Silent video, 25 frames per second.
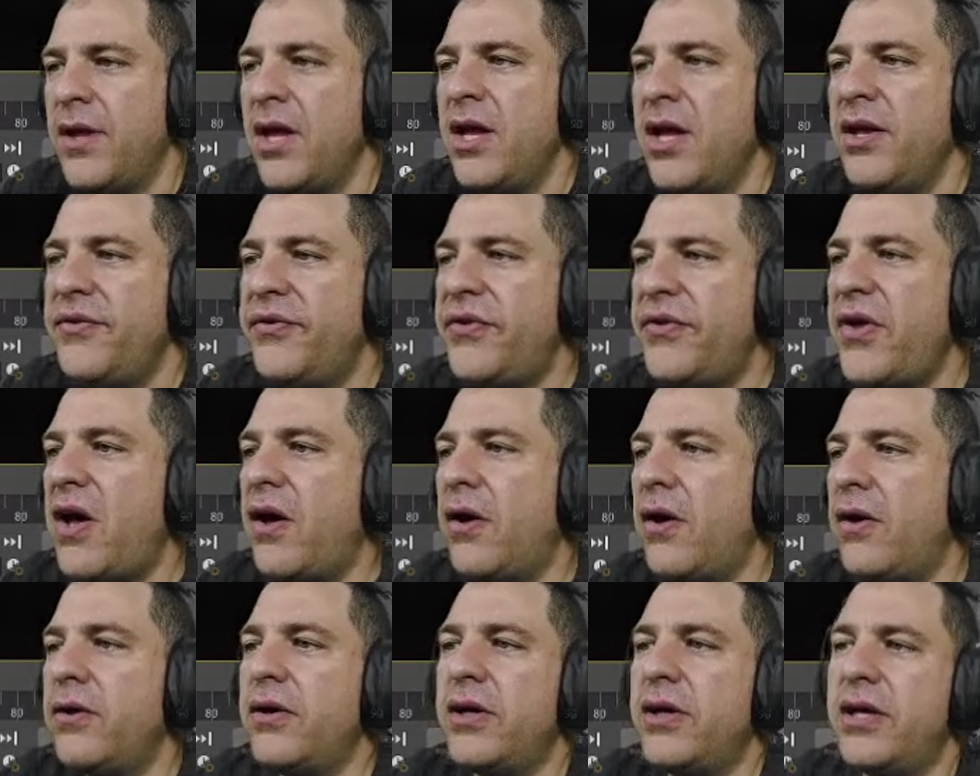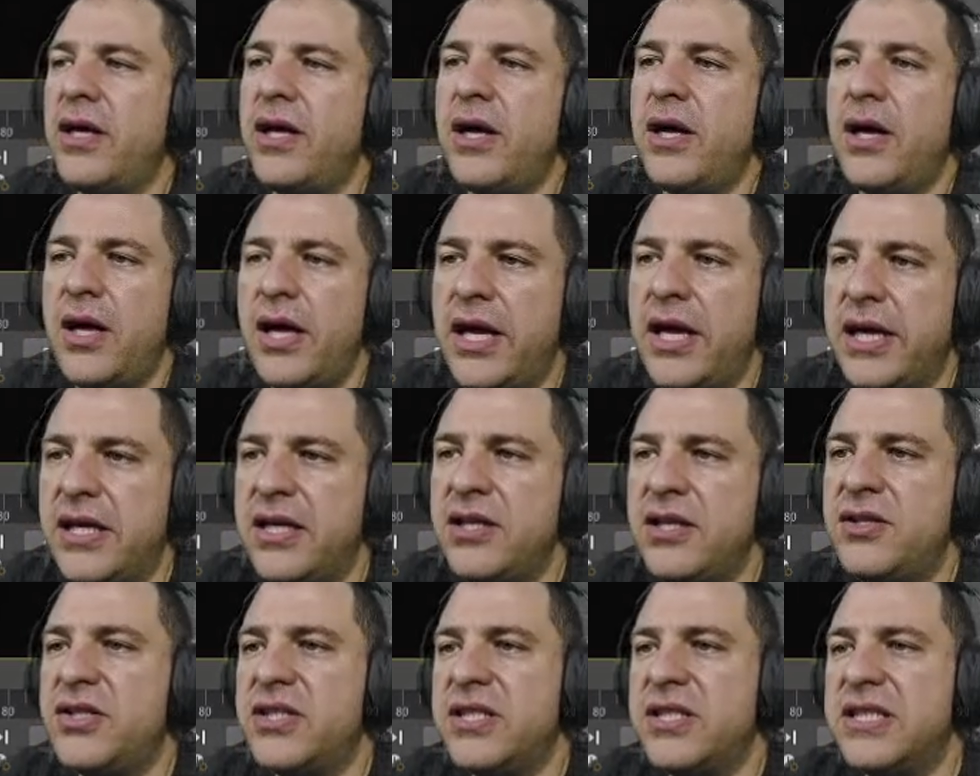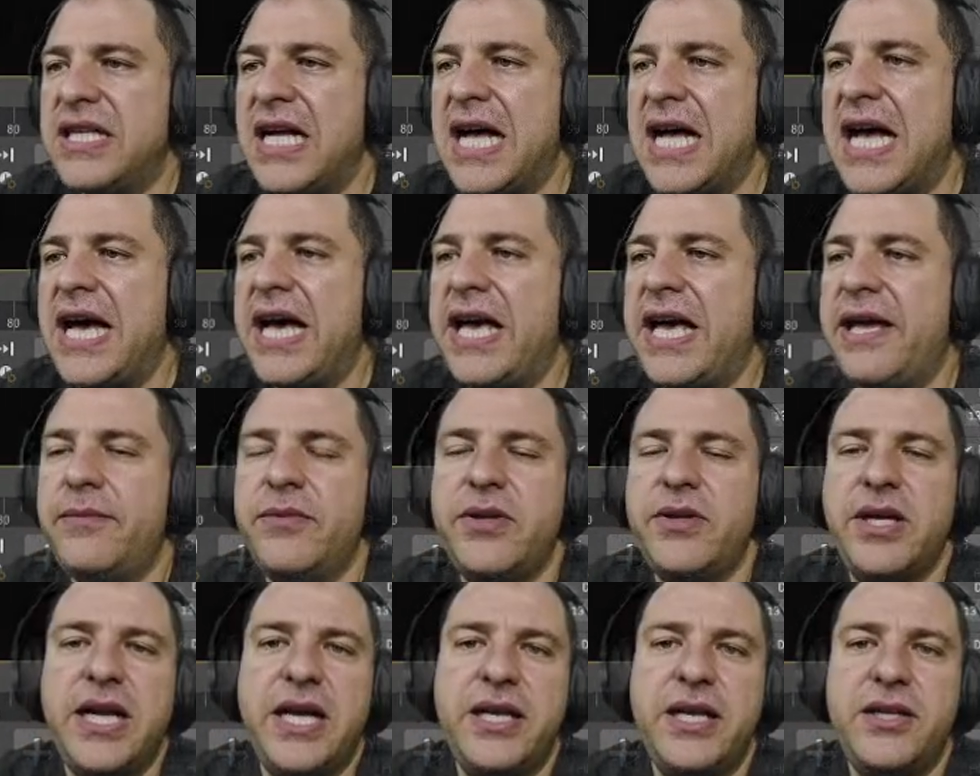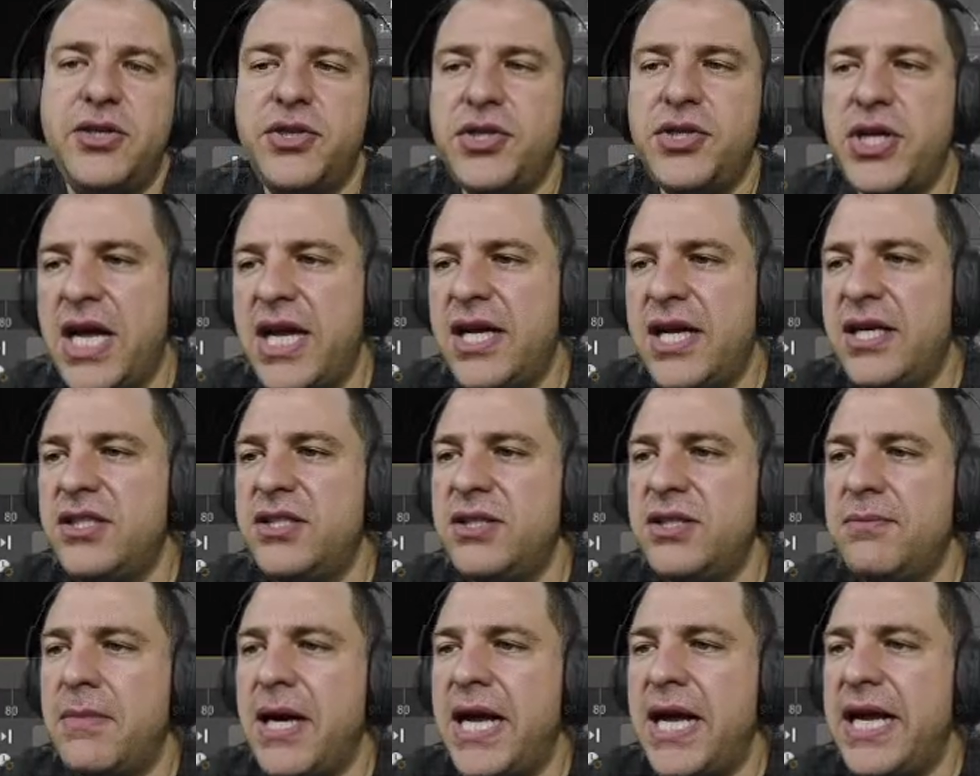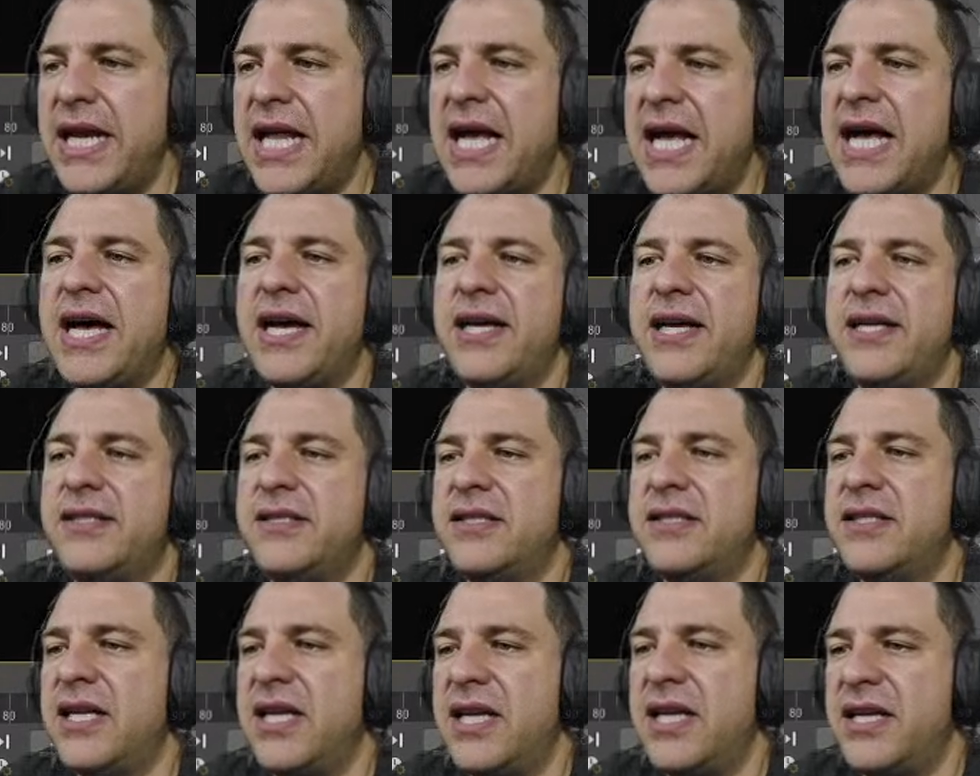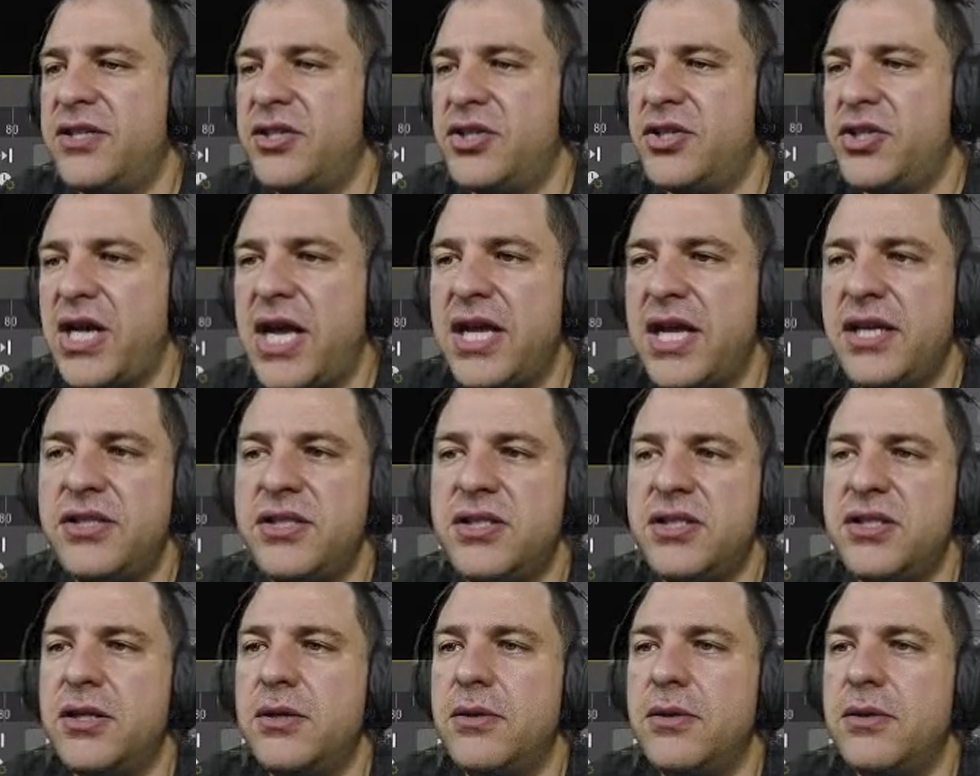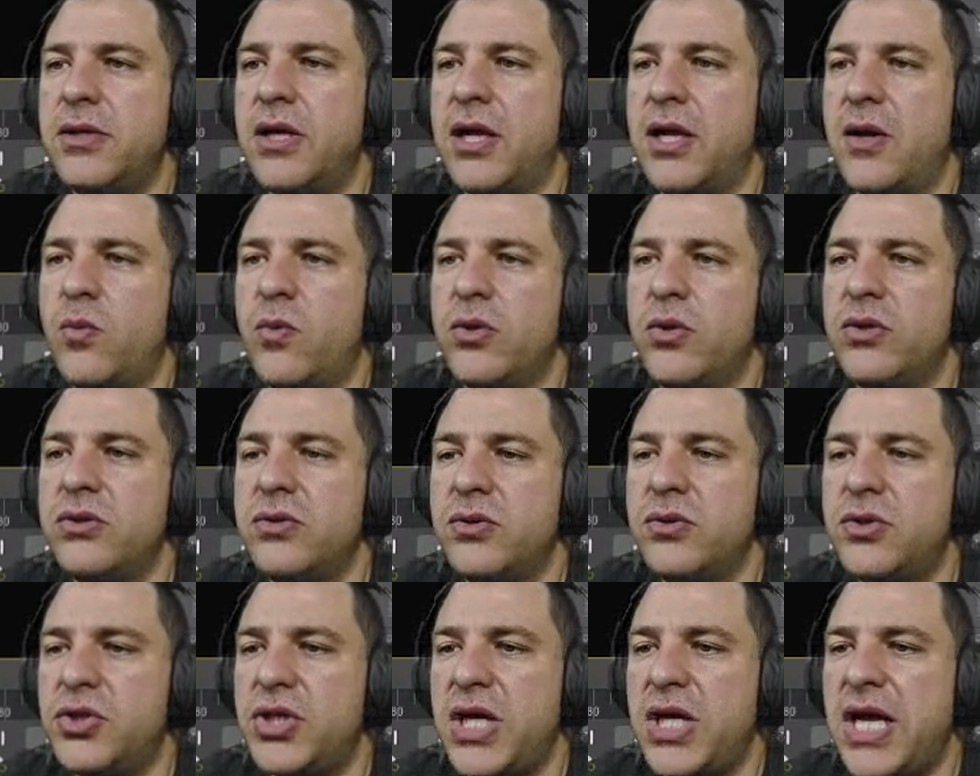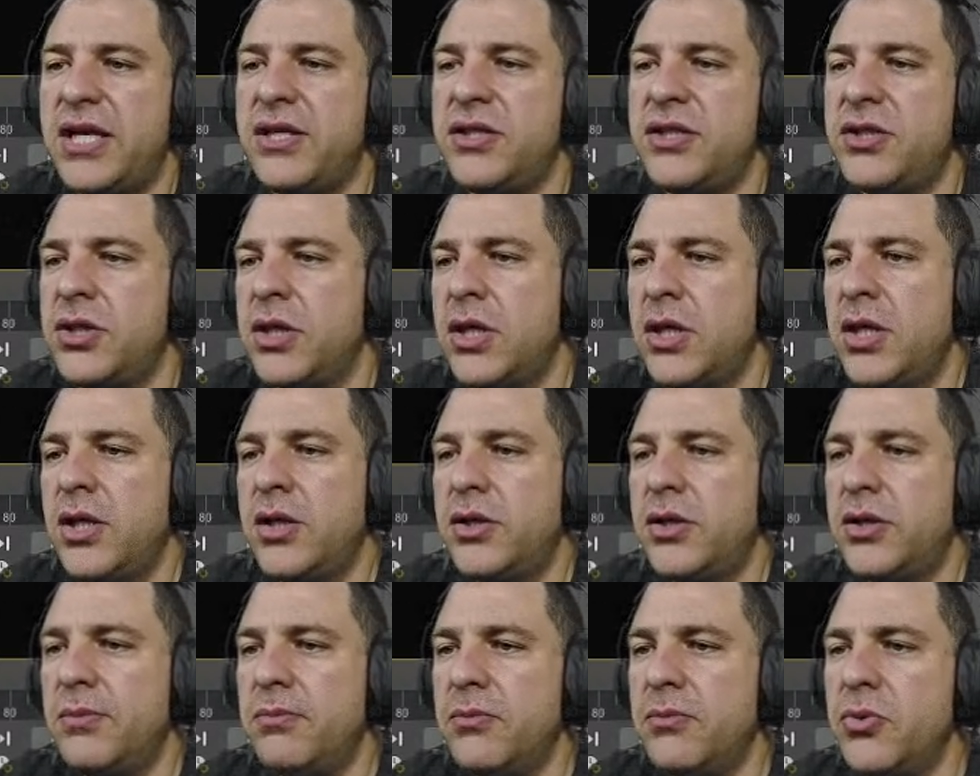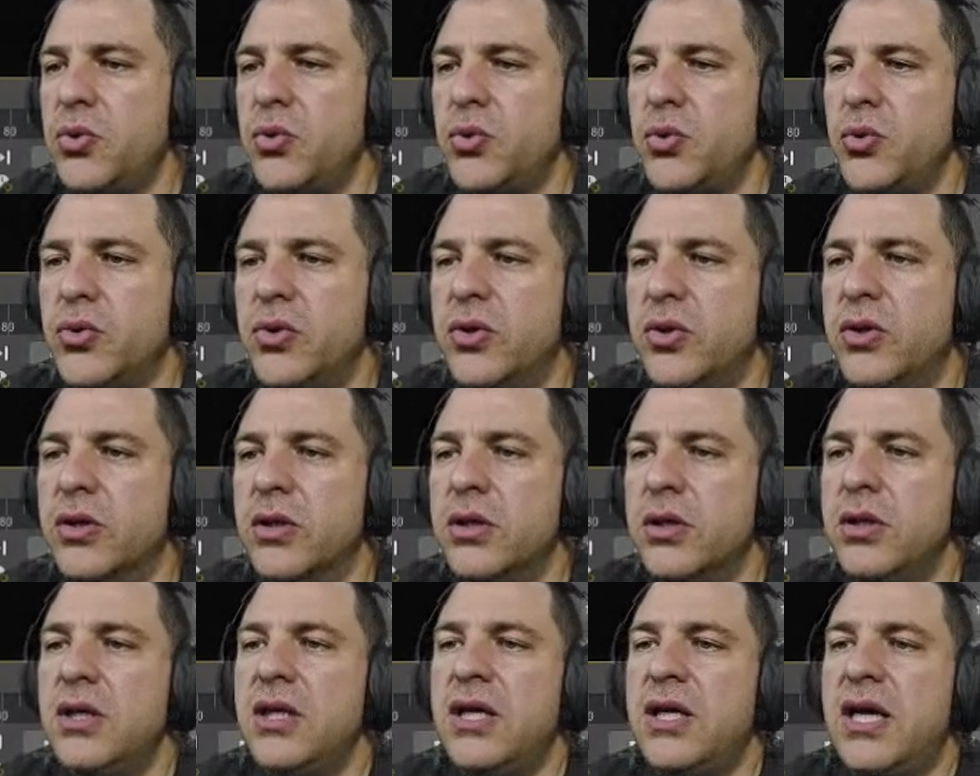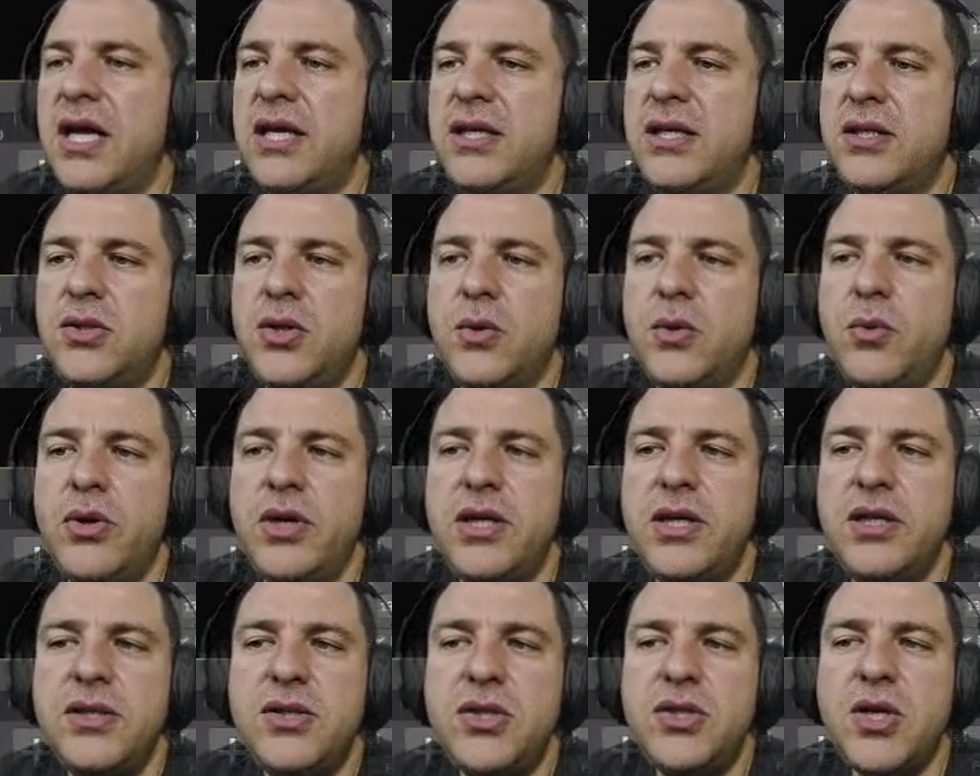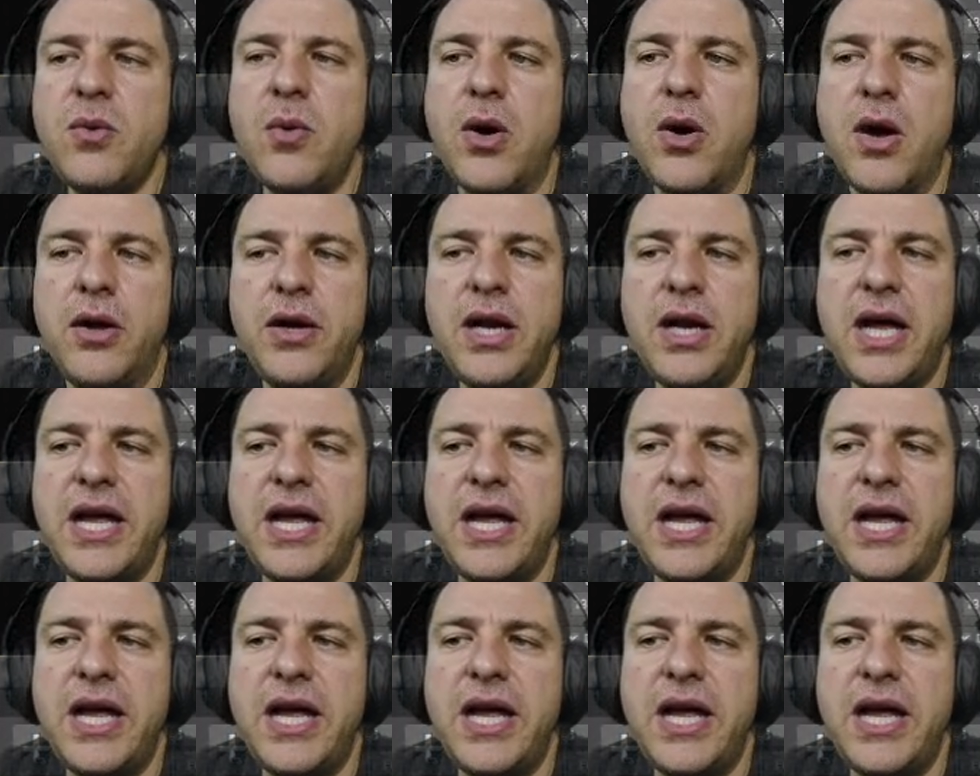So each time that I change my lights, that I want to change the mood and so on,